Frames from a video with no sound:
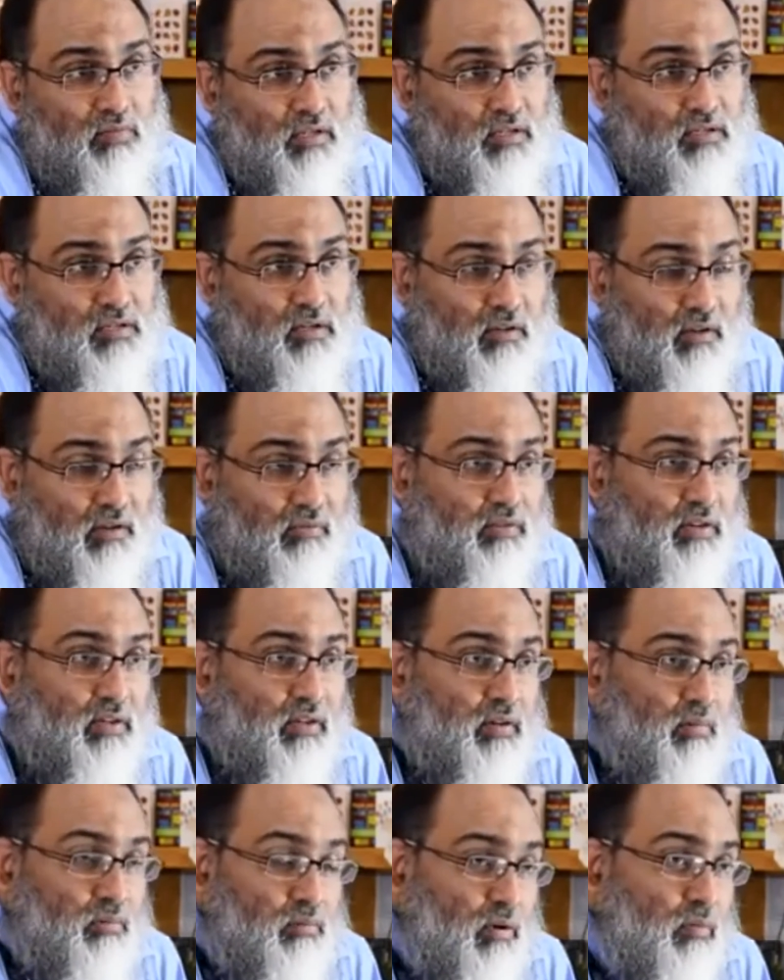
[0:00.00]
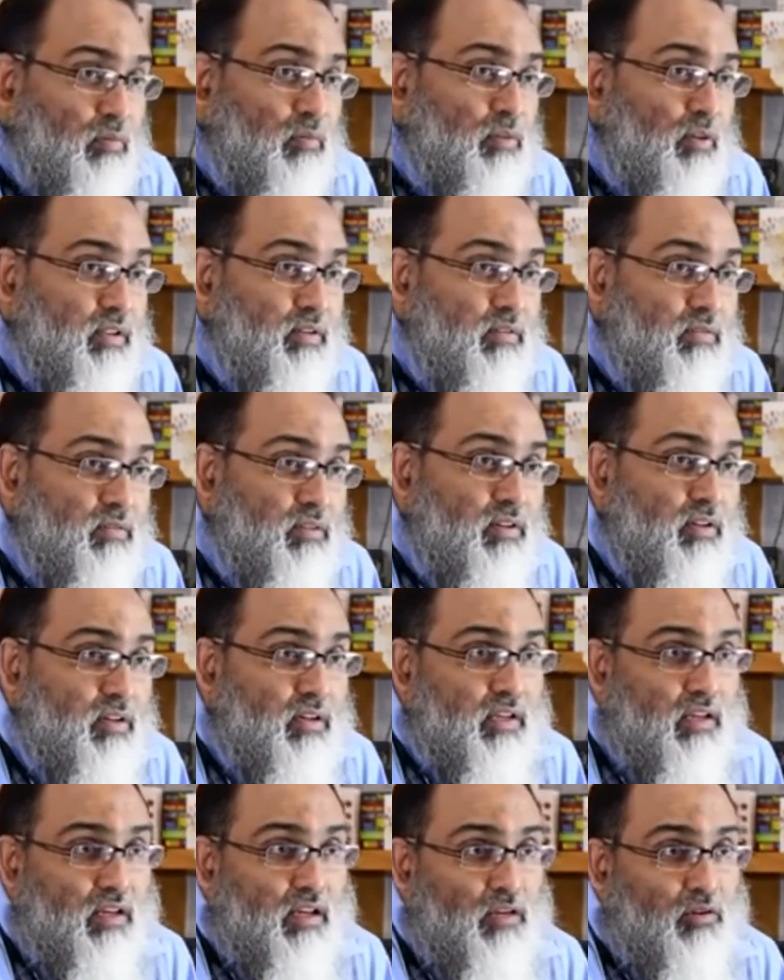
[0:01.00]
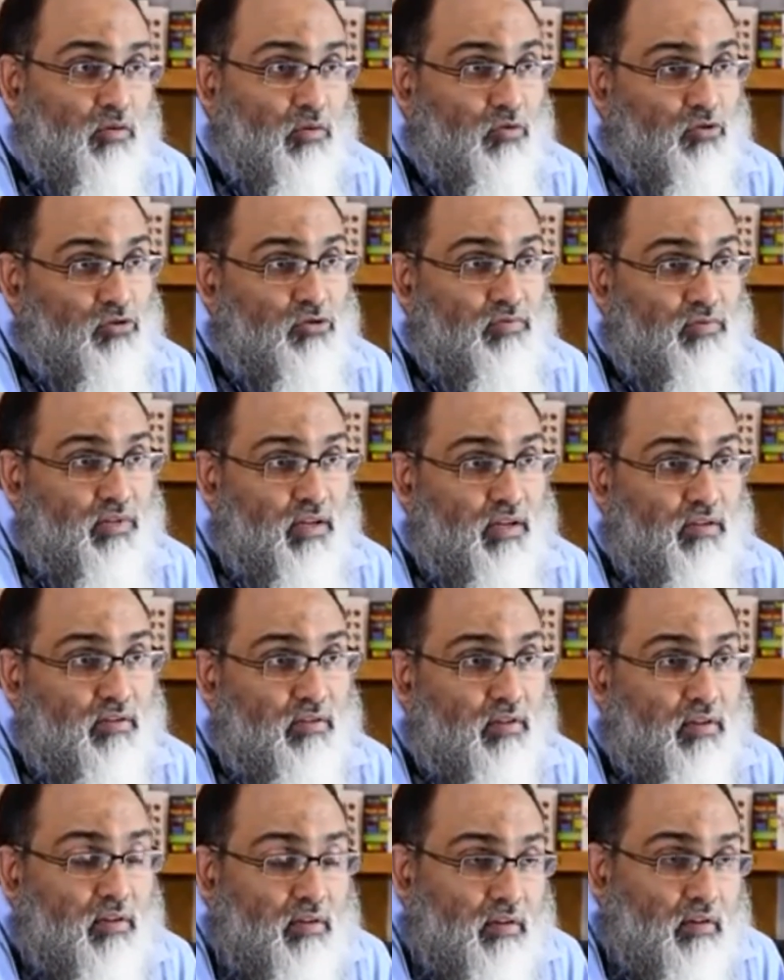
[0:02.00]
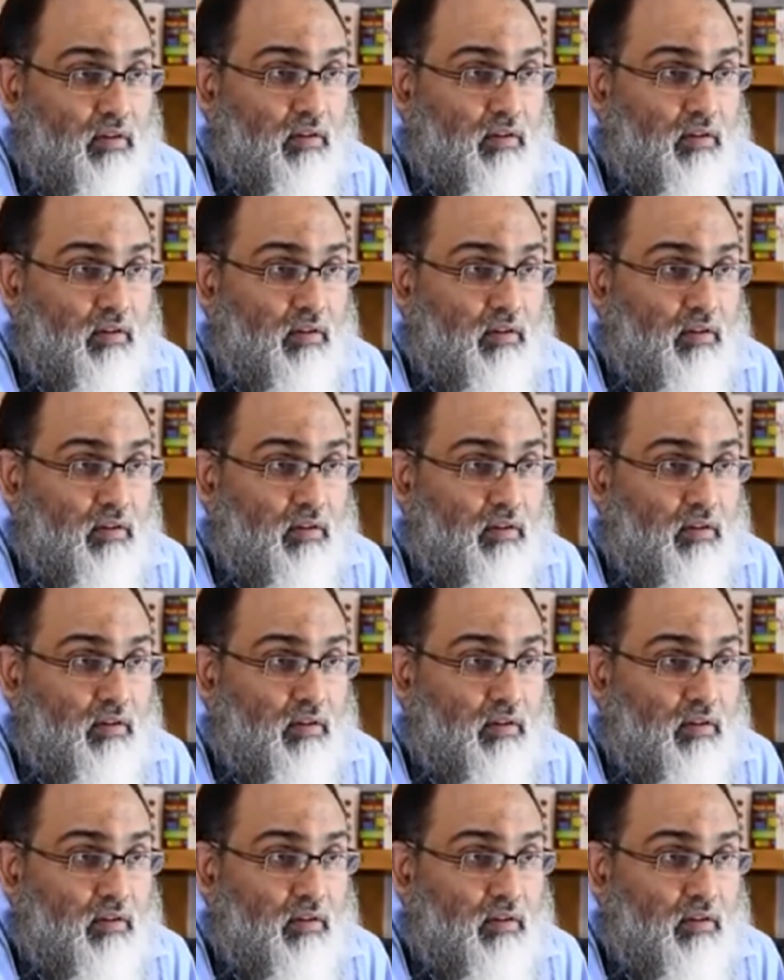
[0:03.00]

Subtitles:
In South Africa, probably the third leading cause of death.